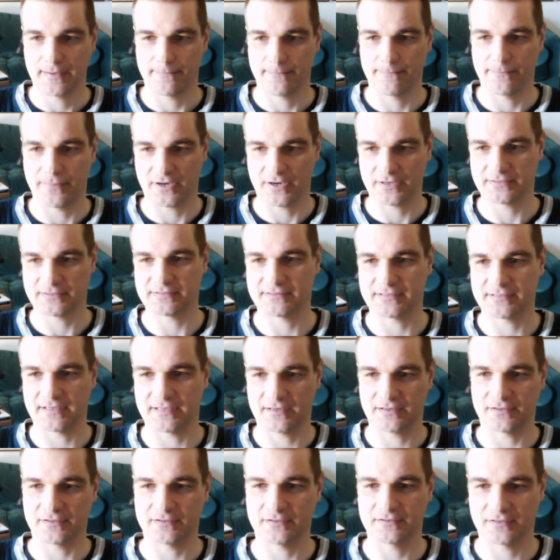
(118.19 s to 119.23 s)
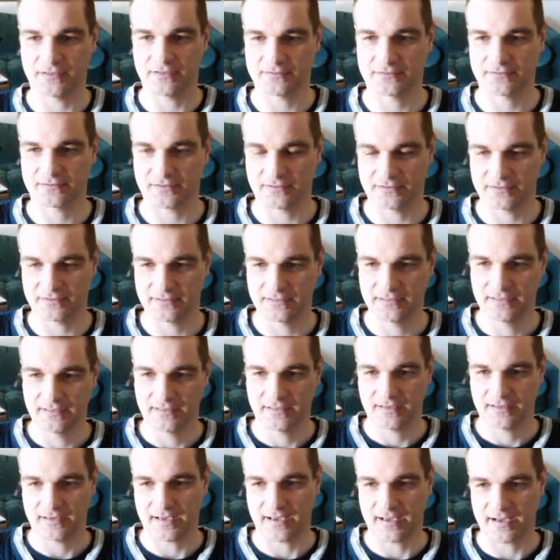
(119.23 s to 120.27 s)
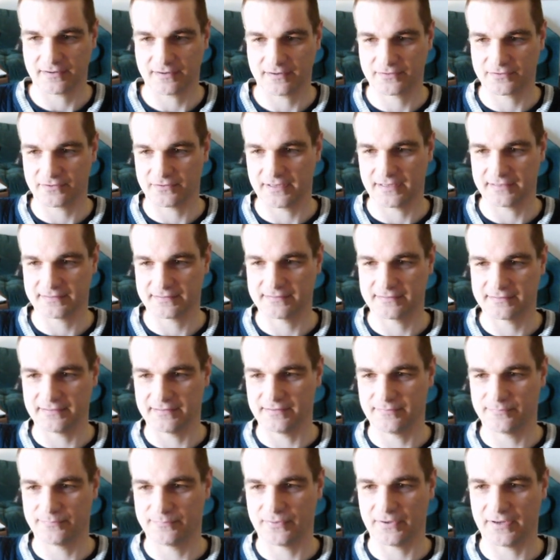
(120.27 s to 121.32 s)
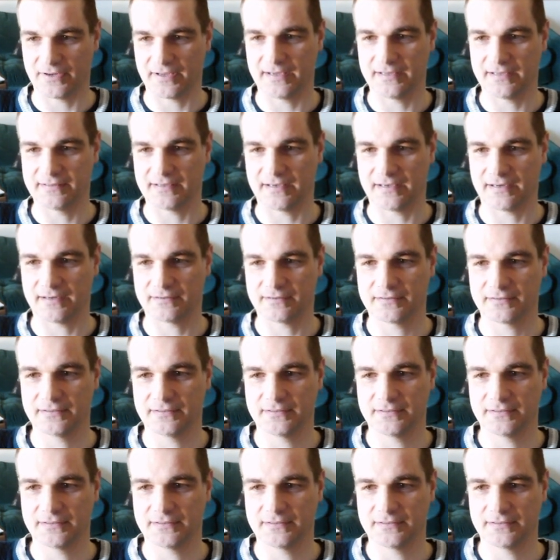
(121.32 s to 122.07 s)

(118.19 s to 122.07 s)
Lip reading: but they are not gonna accurately play there